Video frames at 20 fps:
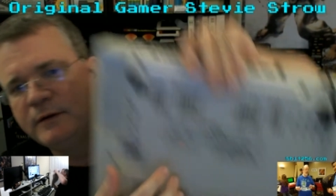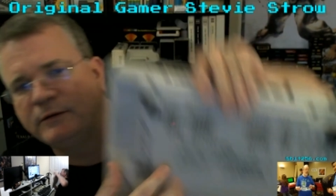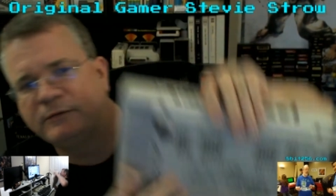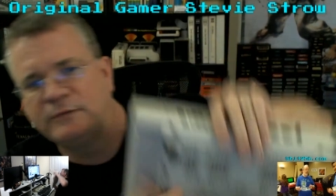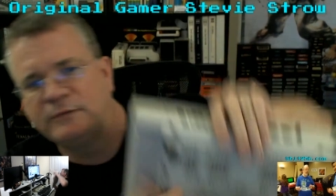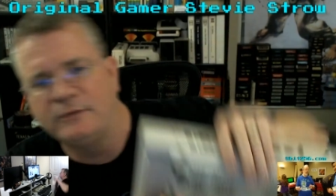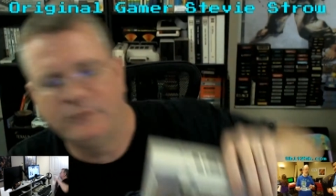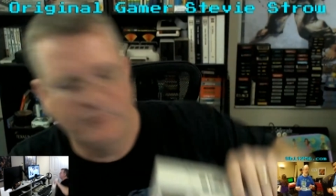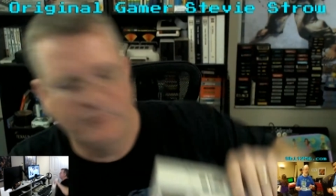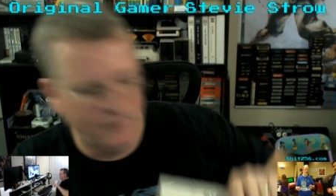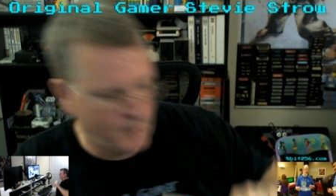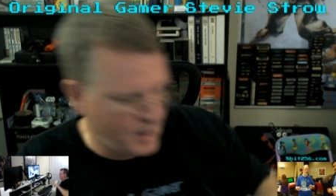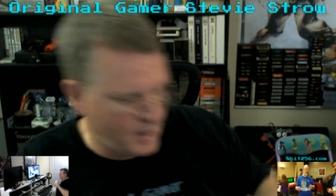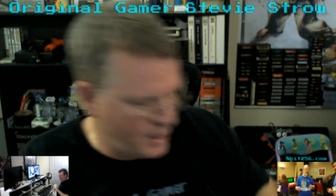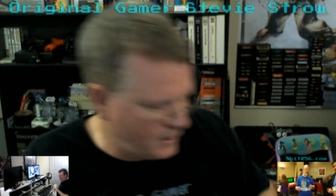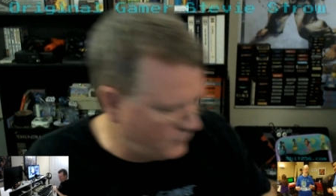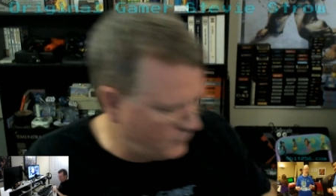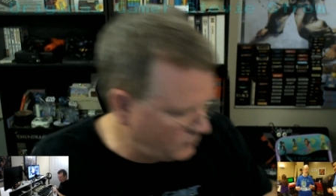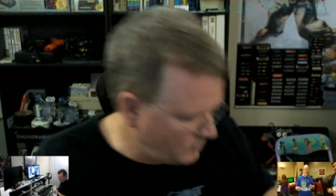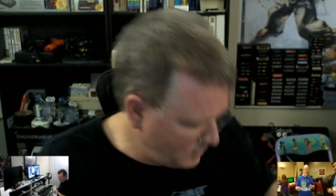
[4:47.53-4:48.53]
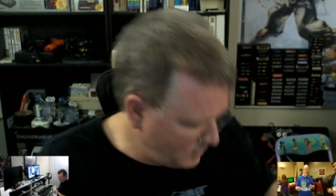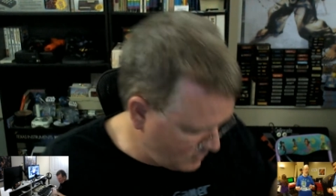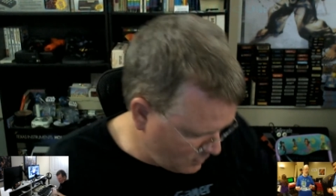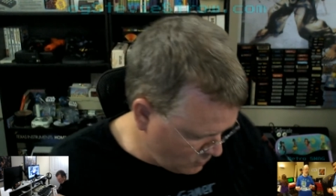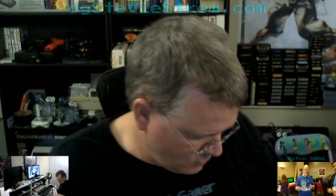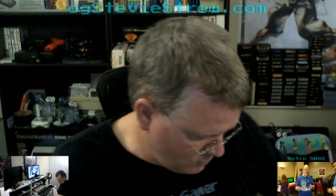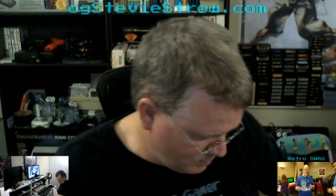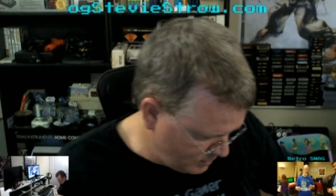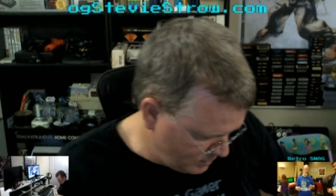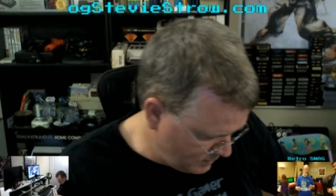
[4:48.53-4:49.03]
system has been
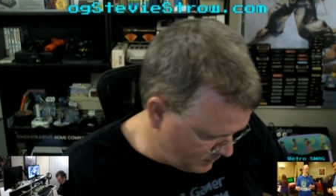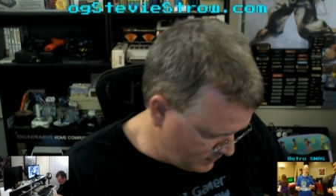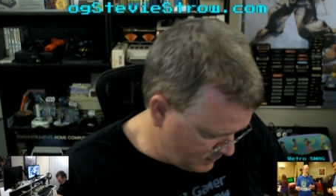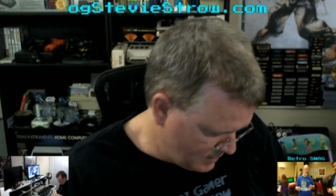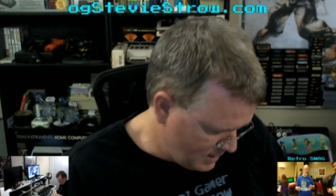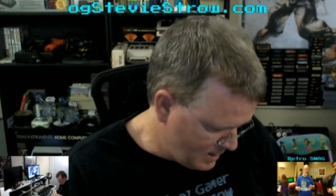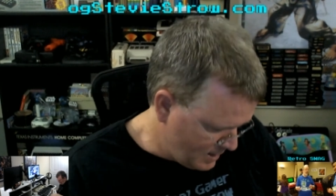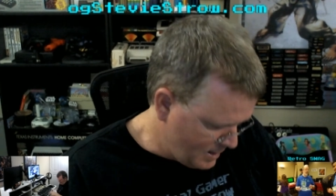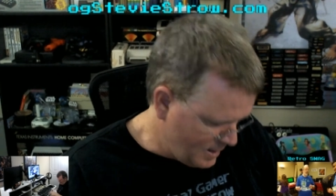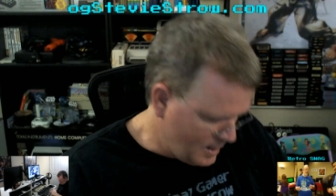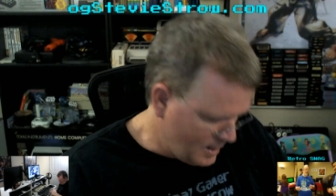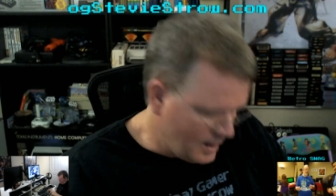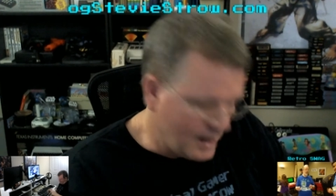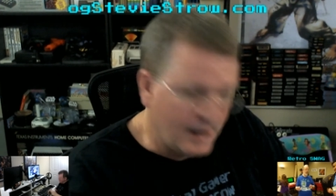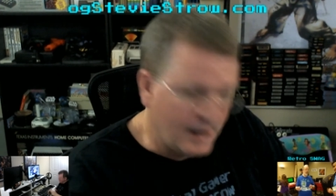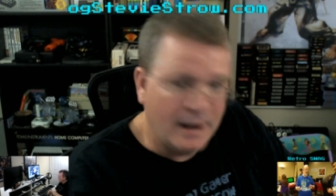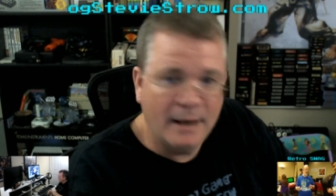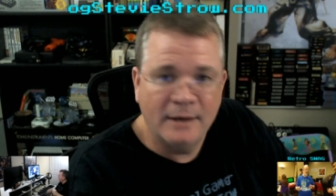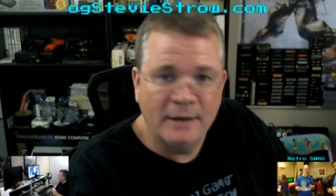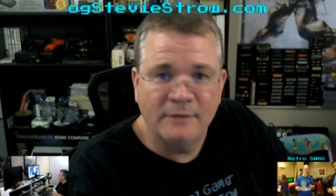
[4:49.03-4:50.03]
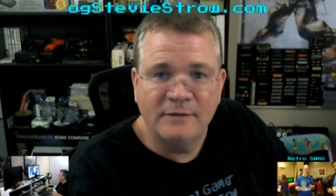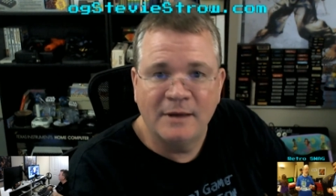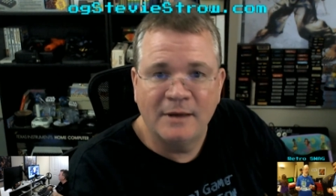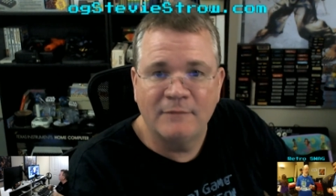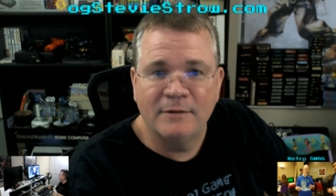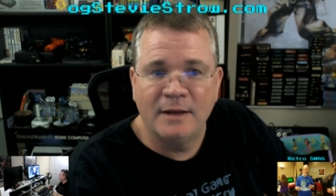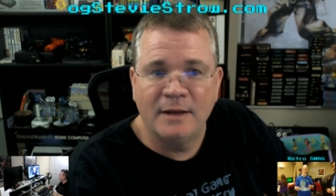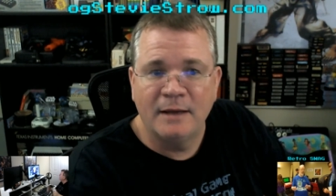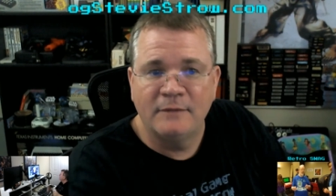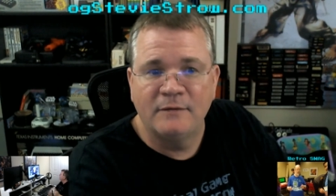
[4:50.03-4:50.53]
opened, and I just
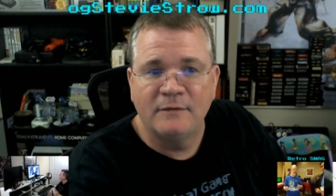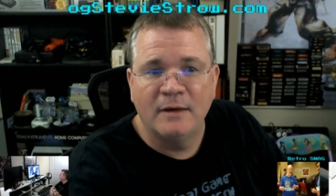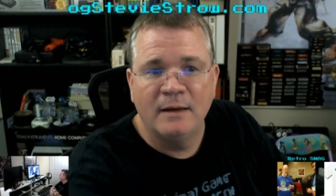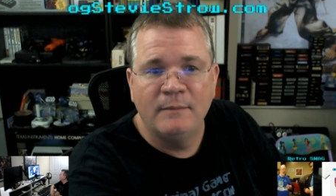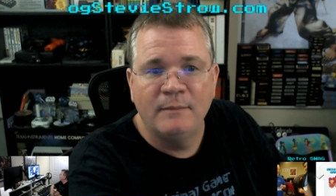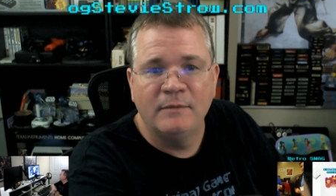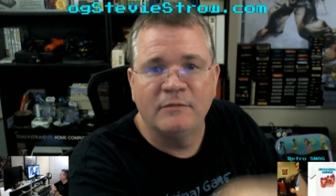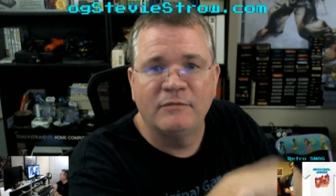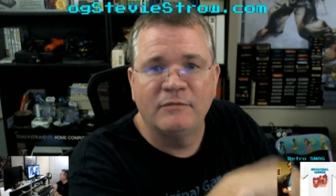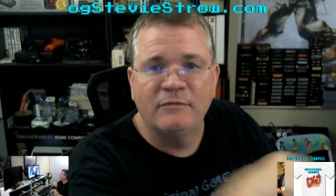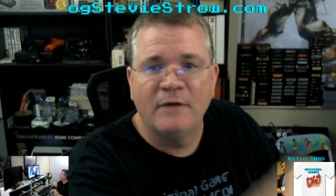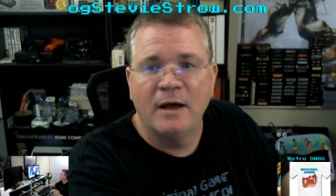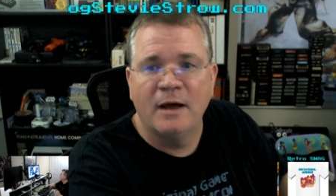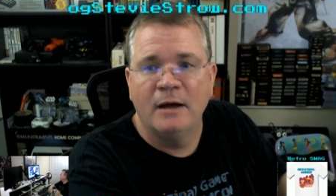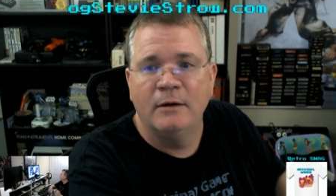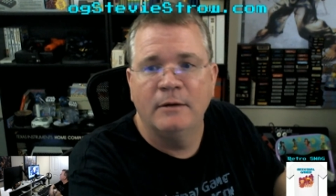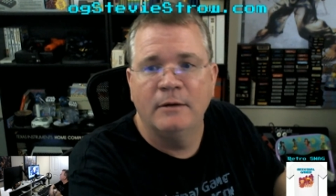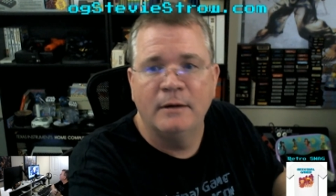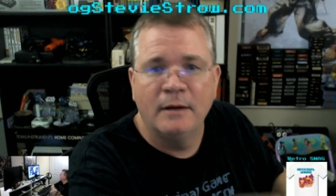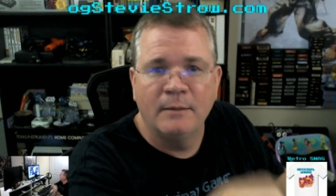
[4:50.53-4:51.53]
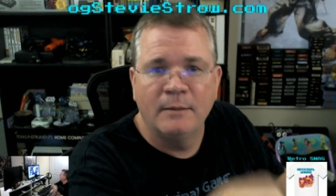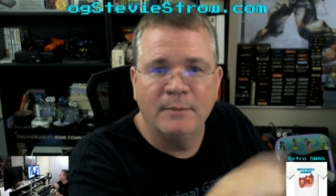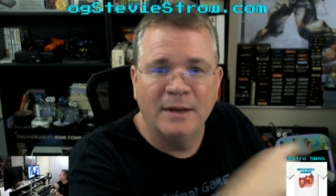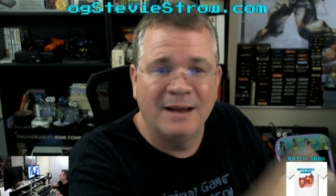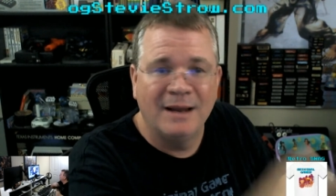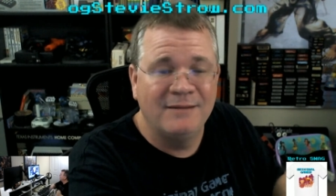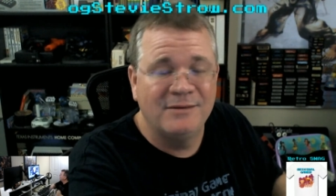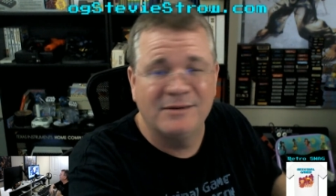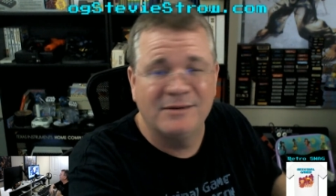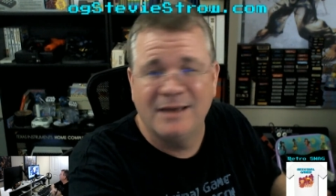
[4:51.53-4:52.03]
haven't had time to fire it up, man.
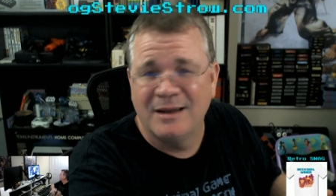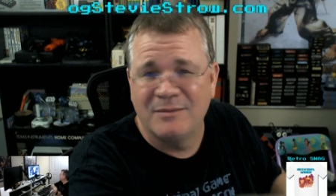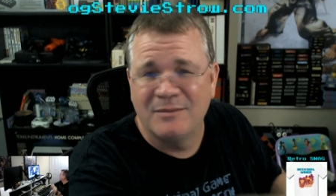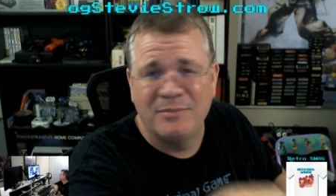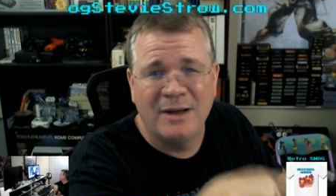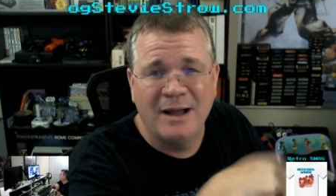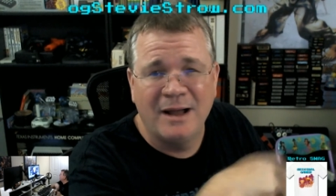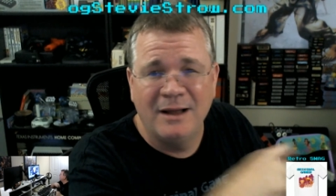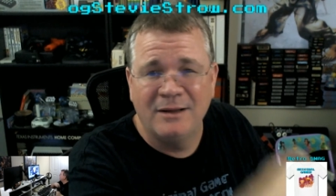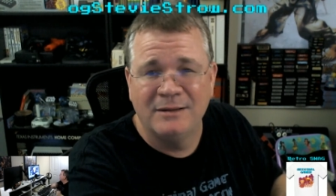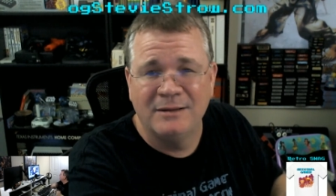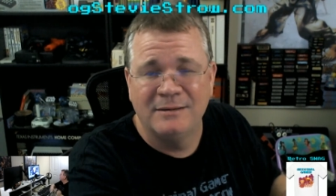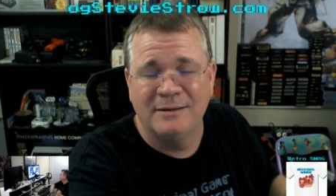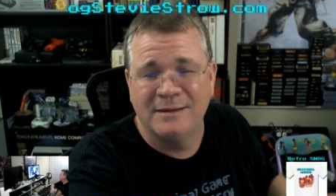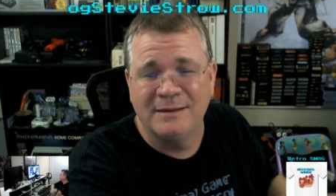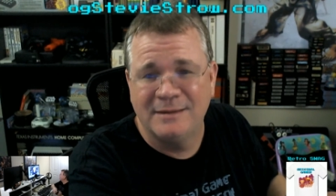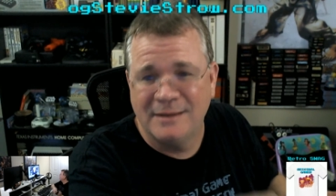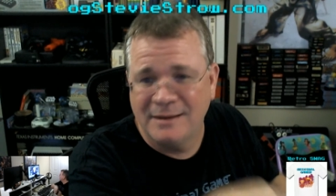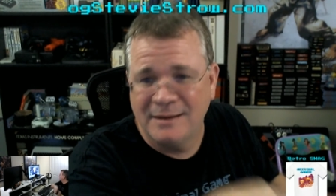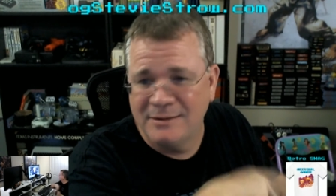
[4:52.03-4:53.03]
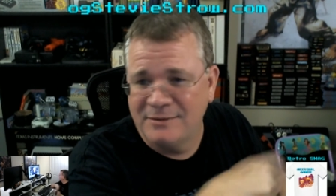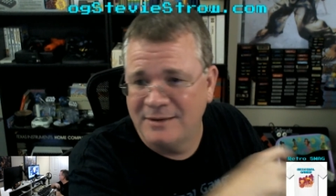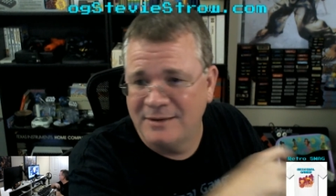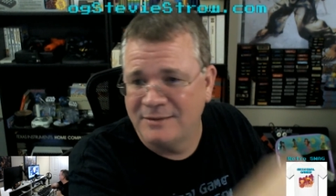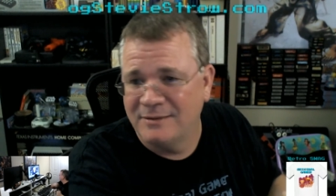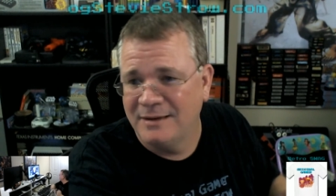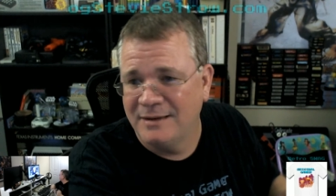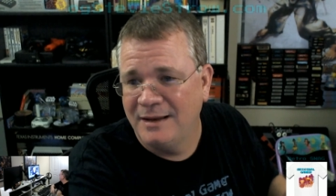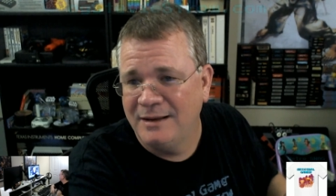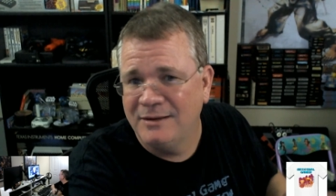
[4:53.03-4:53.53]
I just got a pile. Like I said,
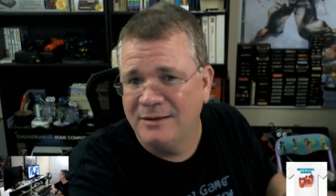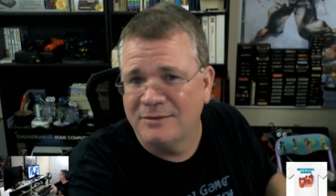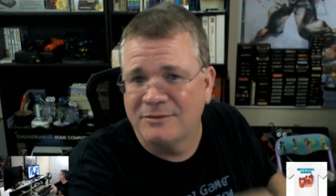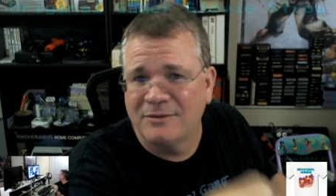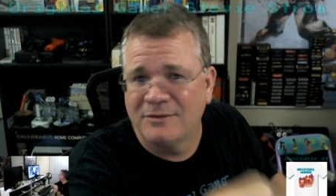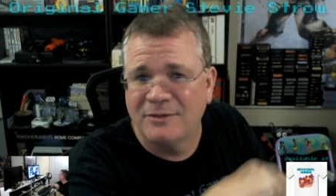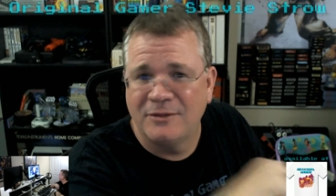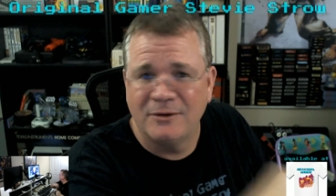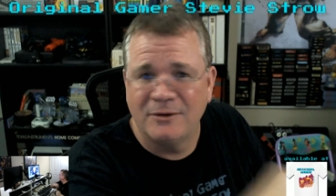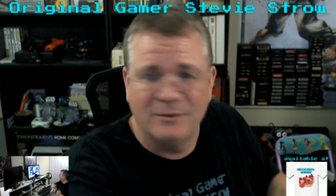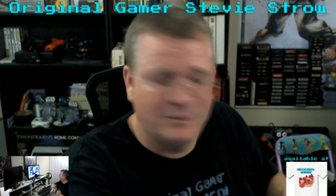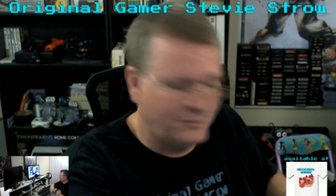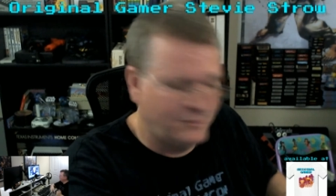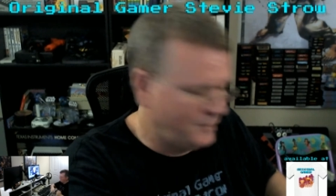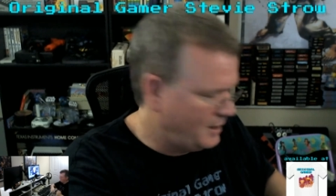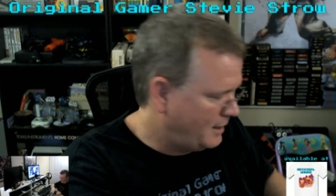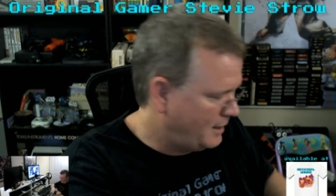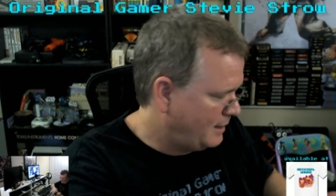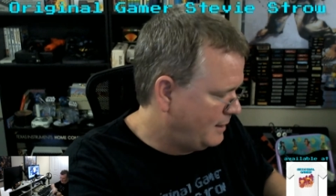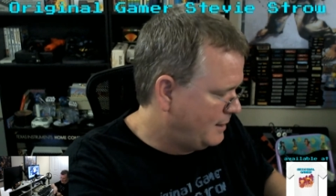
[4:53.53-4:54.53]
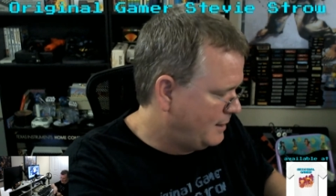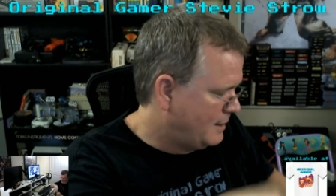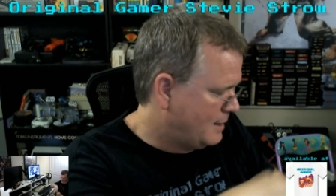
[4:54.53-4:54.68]
today is Thursday.